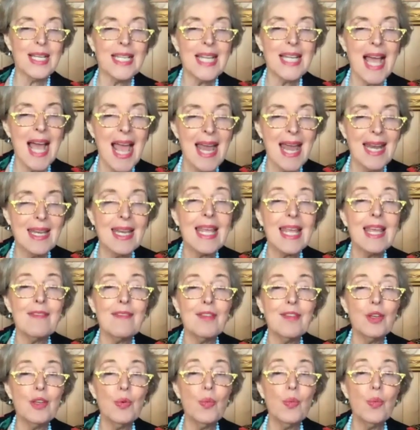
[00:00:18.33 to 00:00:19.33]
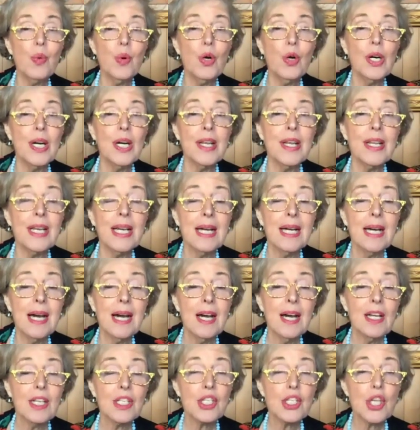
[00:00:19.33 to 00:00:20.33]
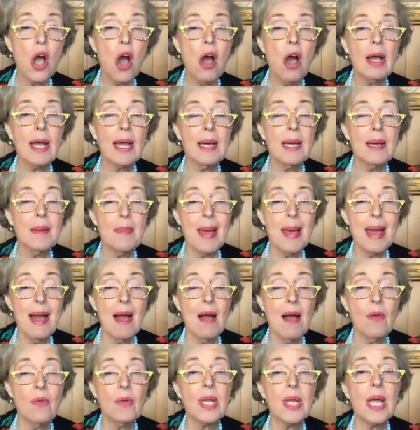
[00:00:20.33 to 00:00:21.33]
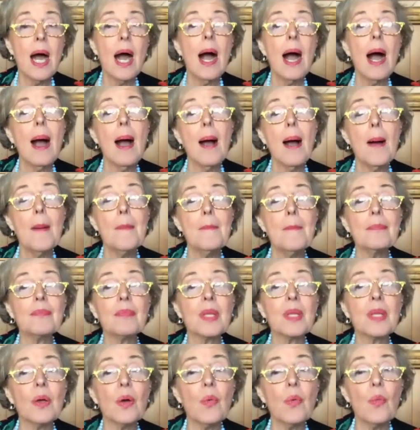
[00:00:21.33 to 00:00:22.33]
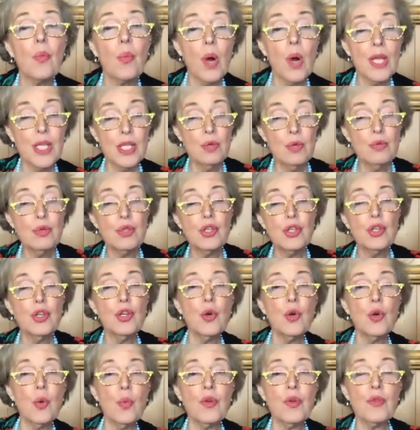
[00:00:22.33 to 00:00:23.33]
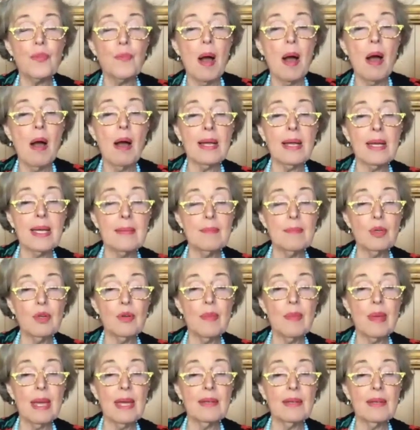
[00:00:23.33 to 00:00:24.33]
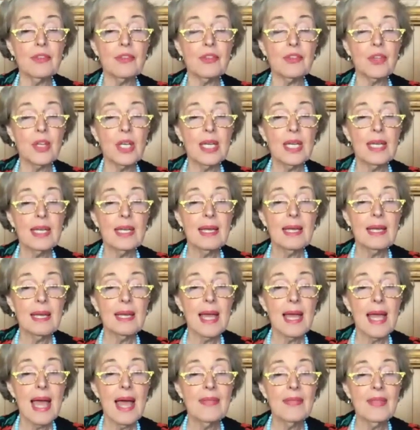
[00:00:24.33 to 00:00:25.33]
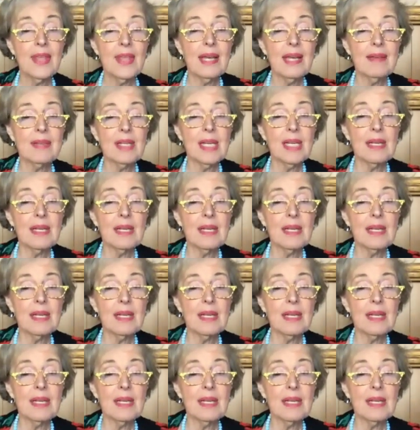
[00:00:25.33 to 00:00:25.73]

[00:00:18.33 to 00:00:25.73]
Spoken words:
and if you would talk about what you do with Mahogany Mermaids. And then I've got